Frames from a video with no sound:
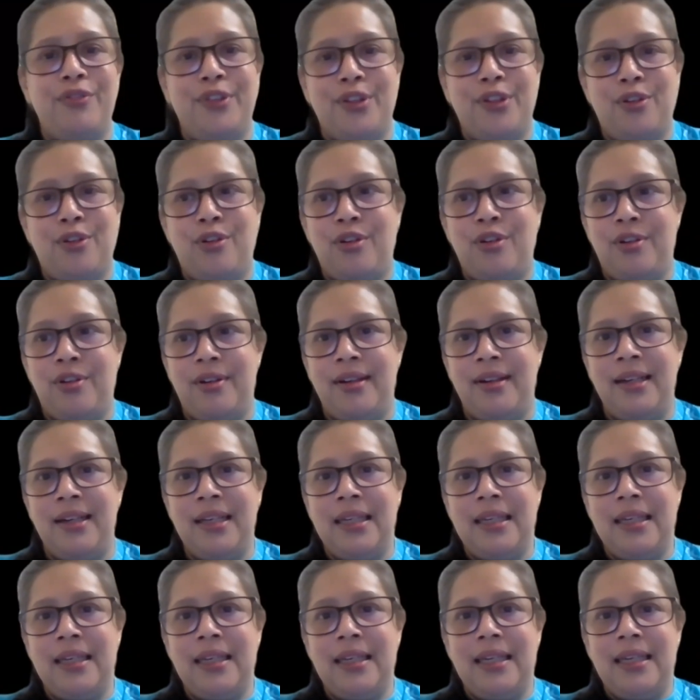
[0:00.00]
it all,
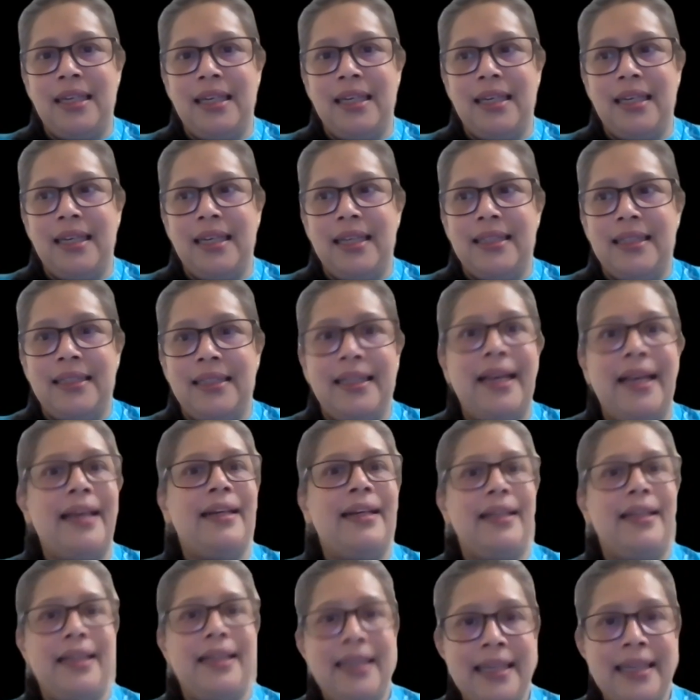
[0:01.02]

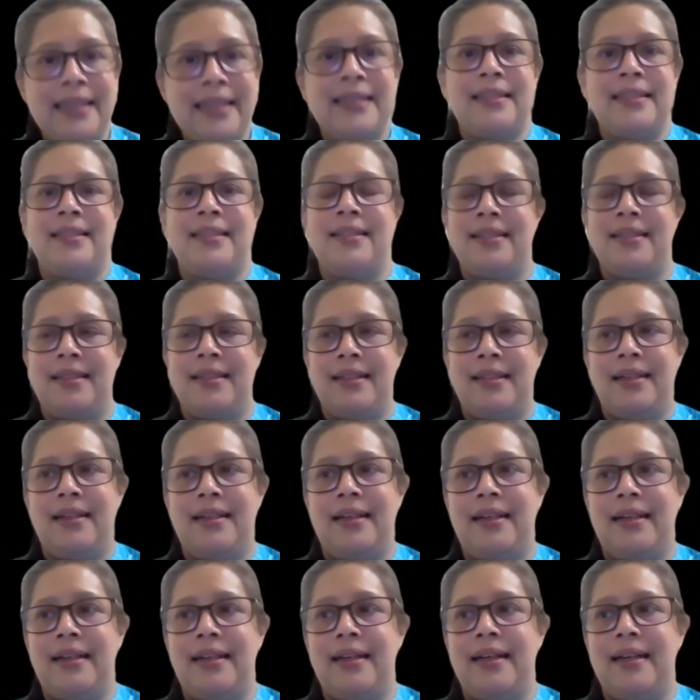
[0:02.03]
there is
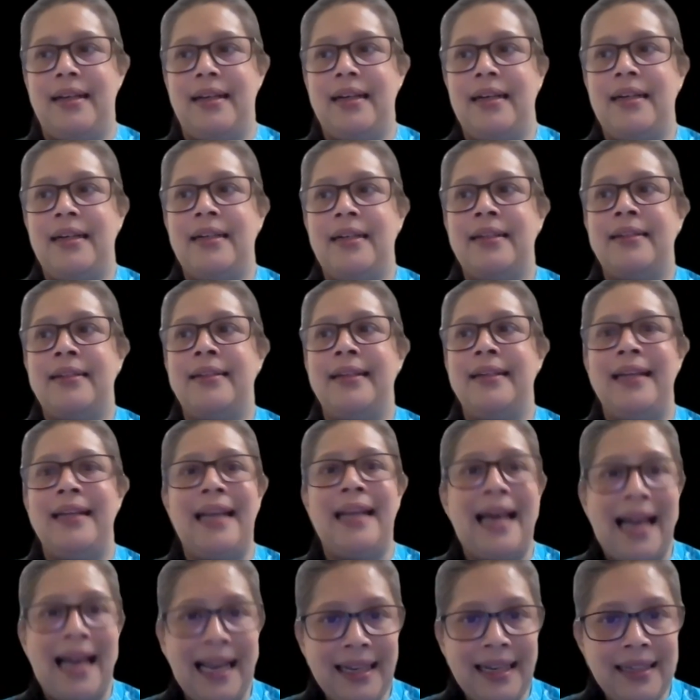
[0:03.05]
a
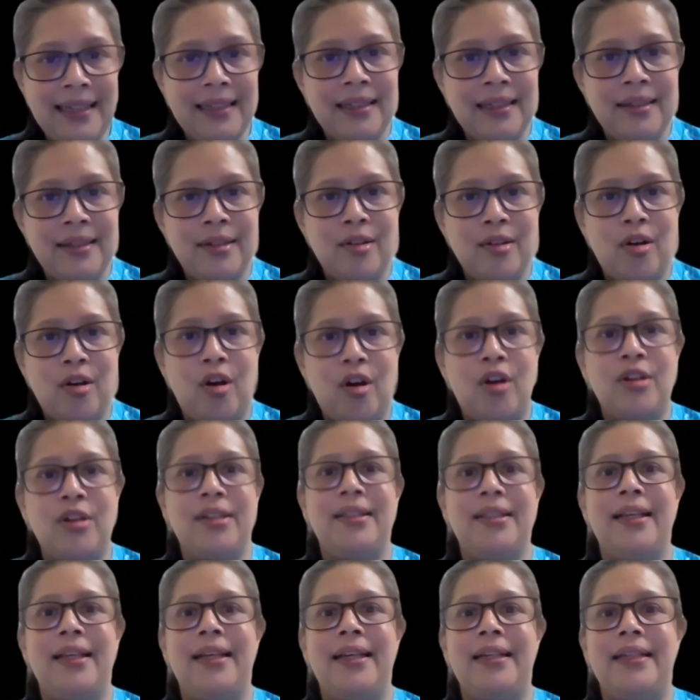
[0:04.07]
lack, or
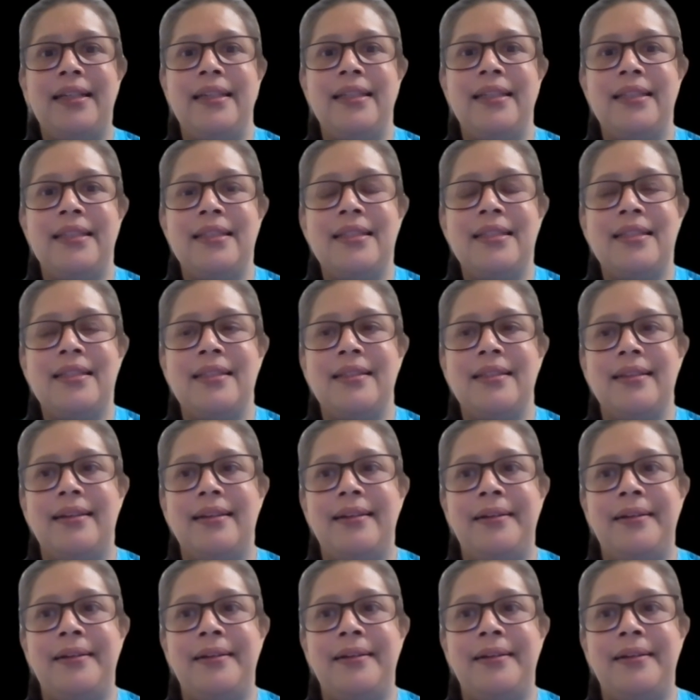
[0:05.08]
there is